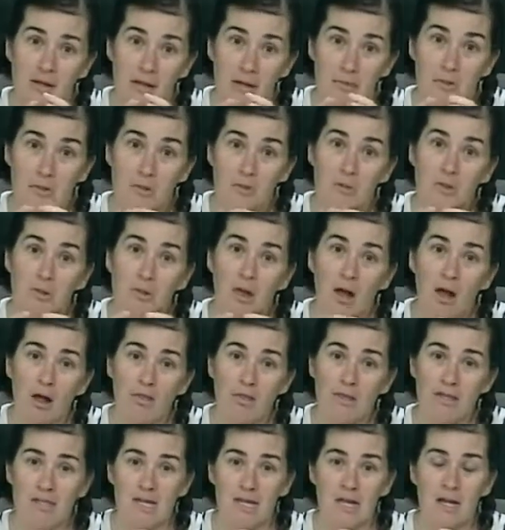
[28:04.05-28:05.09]
pooled all
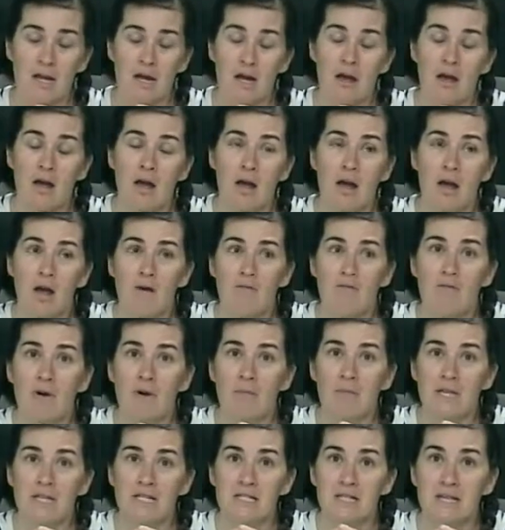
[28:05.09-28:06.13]
the data
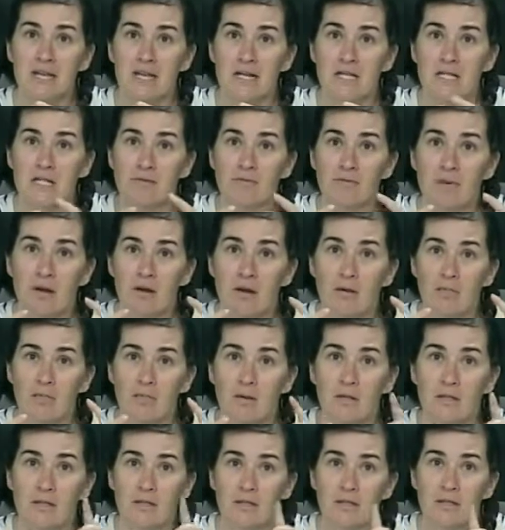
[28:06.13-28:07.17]
from these kits from,
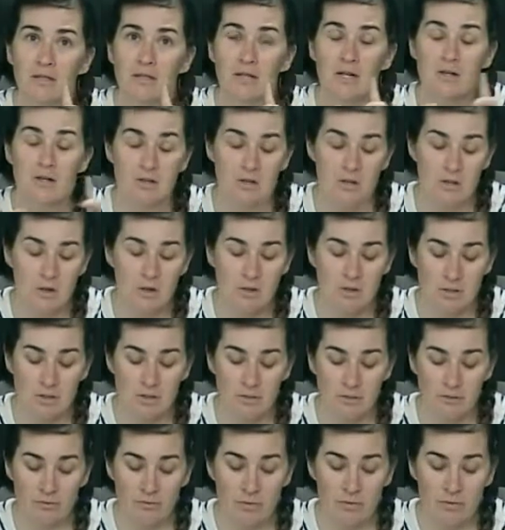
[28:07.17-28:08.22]
those ones
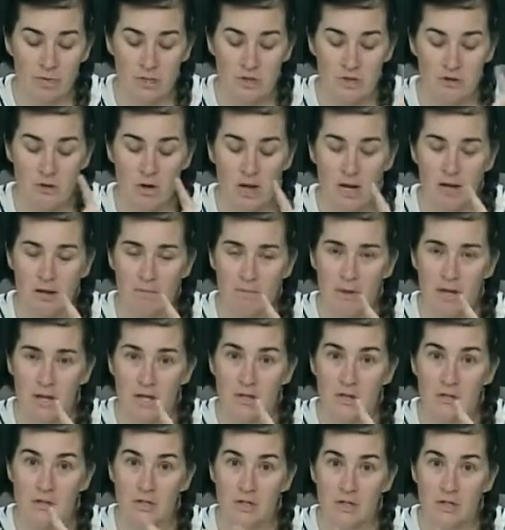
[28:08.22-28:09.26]
are from Detroit, but